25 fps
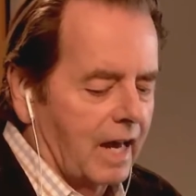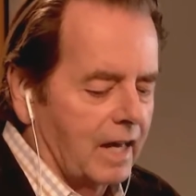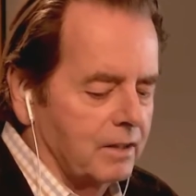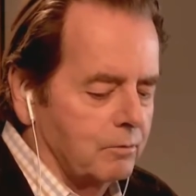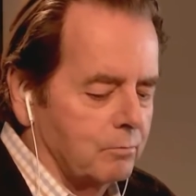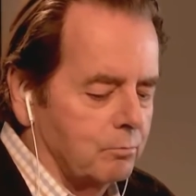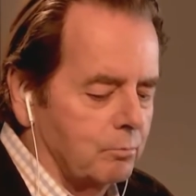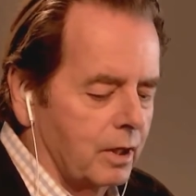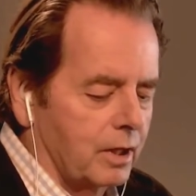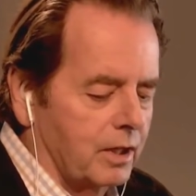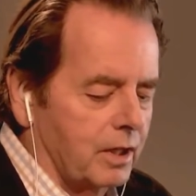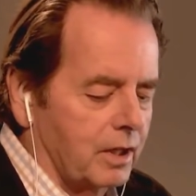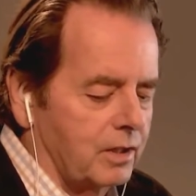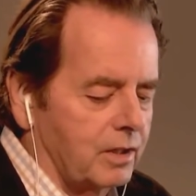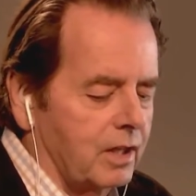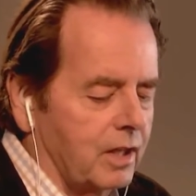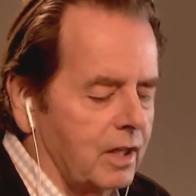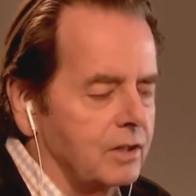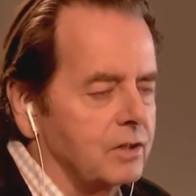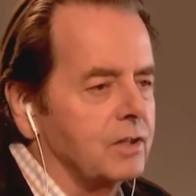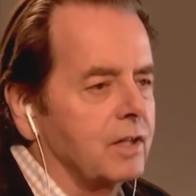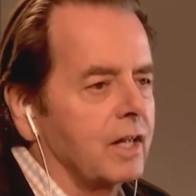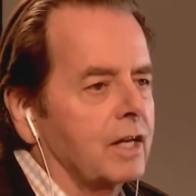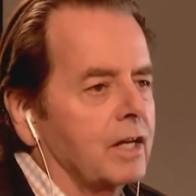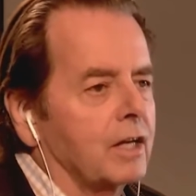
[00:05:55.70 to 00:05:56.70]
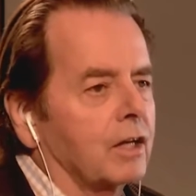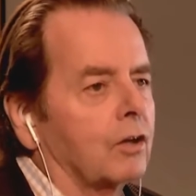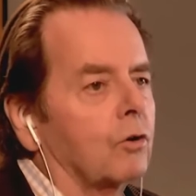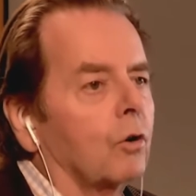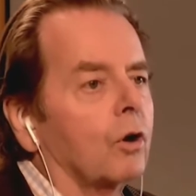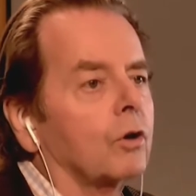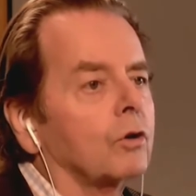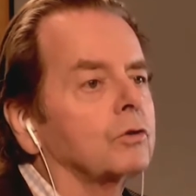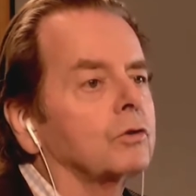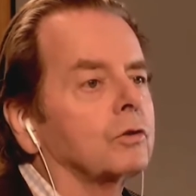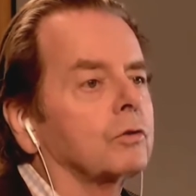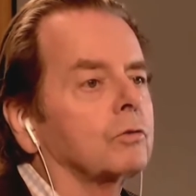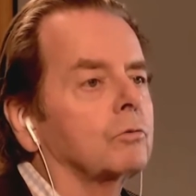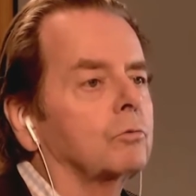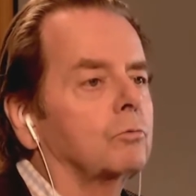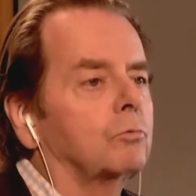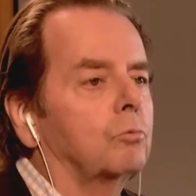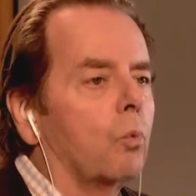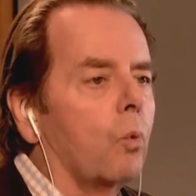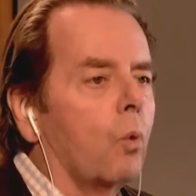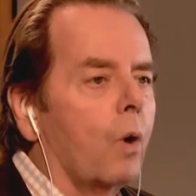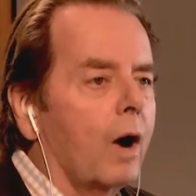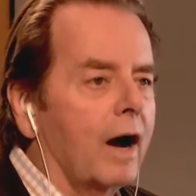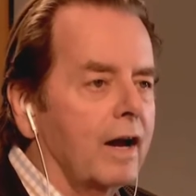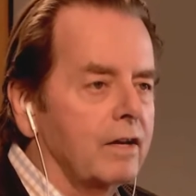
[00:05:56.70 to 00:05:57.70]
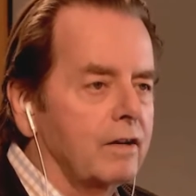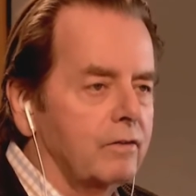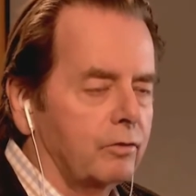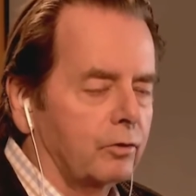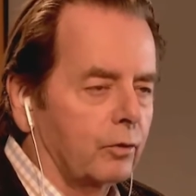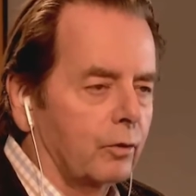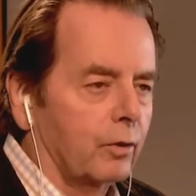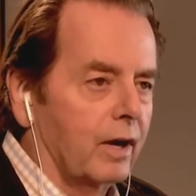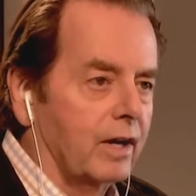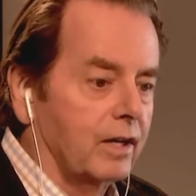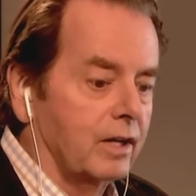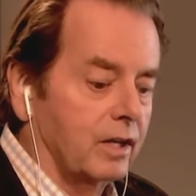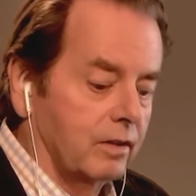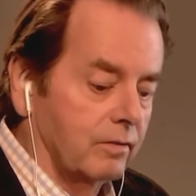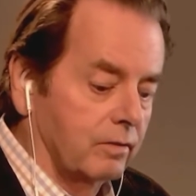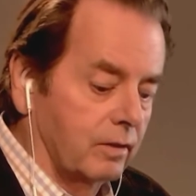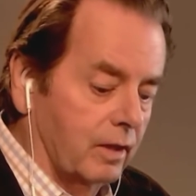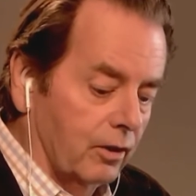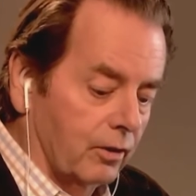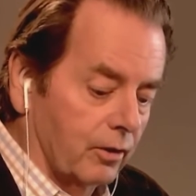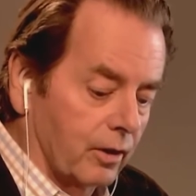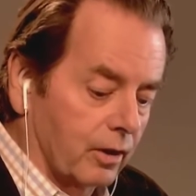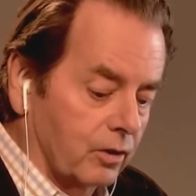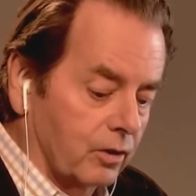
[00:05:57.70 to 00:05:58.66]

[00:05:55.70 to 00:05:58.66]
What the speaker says: but it does that across a wide variety of characters.